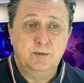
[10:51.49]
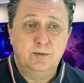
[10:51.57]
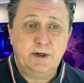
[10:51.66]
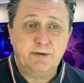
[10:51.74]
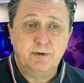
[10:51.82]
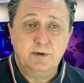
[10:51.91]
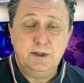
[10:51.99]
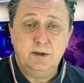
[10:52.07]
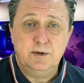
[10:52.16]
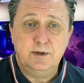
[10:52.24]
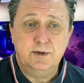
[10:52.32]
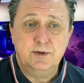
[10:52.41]
raffle here
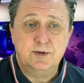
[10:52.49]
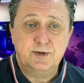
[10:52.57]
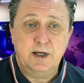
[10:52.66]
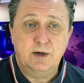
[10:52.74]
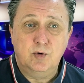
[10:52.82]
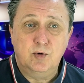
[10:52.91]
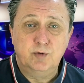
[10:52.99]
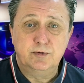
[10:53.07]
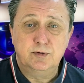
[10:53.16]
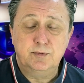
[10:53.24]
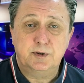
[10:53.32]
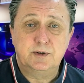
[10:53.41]
is now
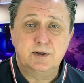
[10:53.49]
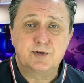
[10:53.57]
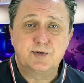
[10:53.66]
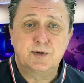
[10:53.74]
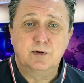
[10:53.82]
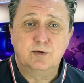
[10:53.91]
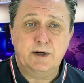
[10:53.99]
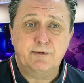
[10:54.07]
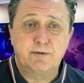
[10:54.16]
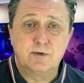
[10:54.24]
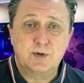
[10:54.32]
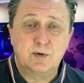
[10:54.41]
over, but there are still
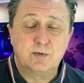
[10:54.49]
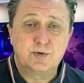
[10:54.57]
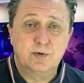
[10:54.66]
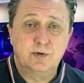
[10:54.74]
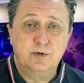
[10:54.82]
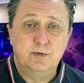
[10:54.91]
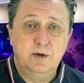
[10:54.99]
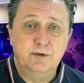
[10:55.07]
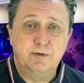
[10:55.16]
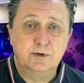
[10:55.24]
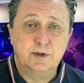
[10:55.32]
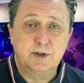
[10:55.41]
raffles also
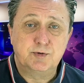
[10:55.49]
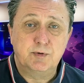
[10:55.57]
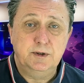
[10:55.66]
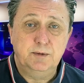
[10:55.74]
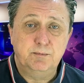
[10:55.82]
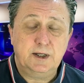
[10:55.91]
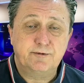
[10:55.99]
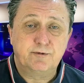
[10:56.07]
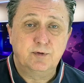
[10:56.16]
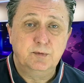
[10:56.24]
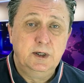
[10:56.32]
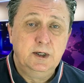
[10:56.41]
for the Trillant
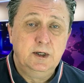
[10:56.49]
platform